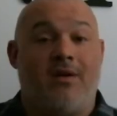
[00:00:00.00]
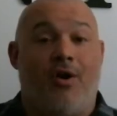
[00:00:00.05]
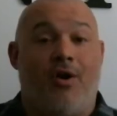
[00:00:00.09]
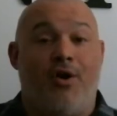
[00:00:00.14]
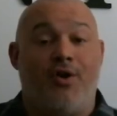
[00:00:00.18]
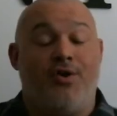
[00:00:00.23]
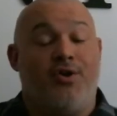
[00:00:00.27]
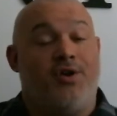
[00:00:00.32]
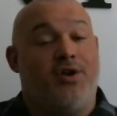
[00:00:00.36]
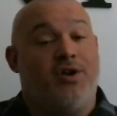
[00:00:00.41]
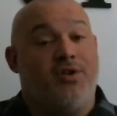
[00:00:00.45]

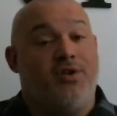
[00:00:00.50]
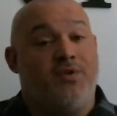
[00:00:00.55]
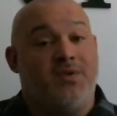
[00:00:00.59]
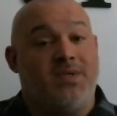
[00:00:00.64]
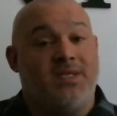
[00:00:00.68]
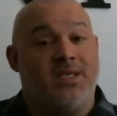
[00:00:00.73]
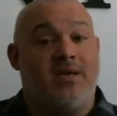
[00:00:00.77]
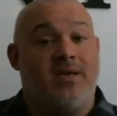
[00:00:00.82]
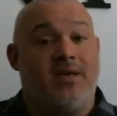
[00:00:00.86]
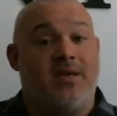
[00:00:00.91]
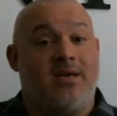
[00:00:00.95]
Are you going to
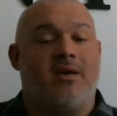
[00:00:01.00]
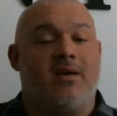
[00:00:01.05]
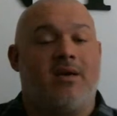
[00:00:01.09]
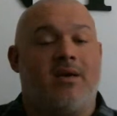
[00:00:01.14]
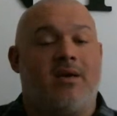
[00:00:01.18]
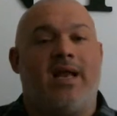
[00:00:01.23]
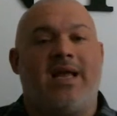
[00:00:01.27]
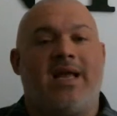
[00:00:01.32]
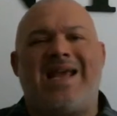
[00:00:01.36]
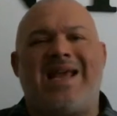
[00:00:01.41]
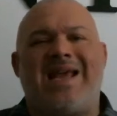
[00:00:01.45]
use ink?
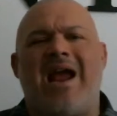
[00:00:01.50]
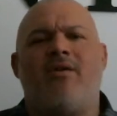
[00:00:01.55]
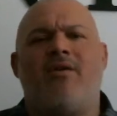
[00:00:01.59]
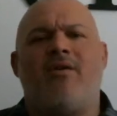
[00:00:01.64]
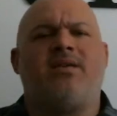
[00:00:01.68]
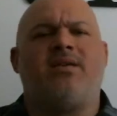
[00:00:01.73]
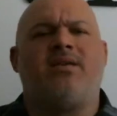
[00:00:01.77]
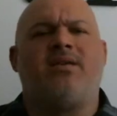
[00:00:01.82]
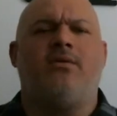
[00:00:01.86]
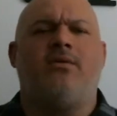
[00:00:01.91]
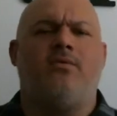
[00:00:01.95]
And I
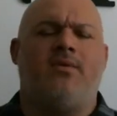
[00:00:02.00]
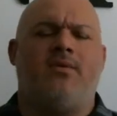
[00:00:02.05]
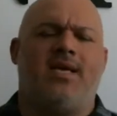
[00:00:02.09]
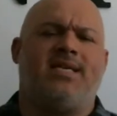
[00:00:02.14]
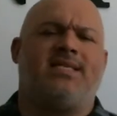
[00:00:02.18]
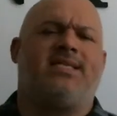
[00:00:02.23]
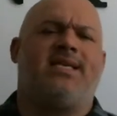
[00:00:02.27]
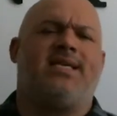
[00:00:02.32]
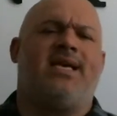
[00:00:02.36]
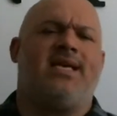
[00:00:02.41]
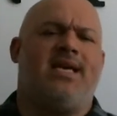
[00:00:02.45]
guarantee you, they
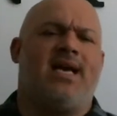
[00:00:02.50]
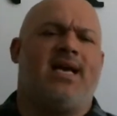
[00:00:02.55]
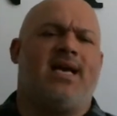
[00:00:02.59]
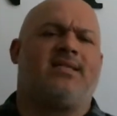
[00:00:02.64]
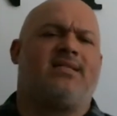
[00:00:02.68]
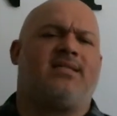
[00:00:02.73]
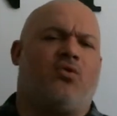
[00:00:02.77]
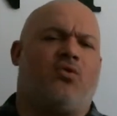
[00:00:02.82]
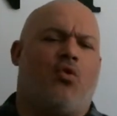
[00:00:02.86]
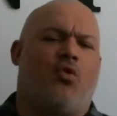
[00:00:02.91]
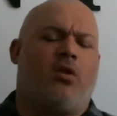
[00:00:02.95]
say
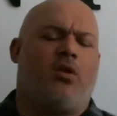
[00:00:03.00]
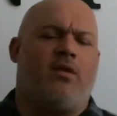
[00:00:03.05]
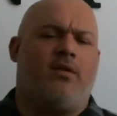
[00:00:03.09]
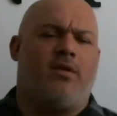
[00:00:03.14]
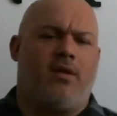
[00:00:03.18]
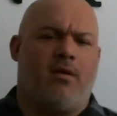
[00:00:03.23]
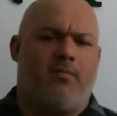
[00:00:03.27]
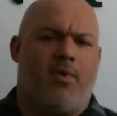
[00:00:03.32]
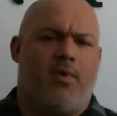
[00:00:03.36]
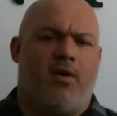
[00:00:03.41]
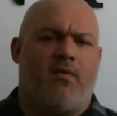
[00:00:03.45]
yes to all
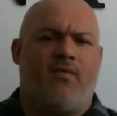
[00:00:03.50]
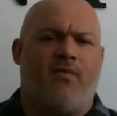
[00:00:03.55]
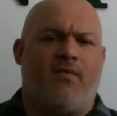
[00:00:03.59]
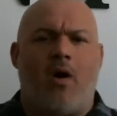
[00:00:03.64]
the above.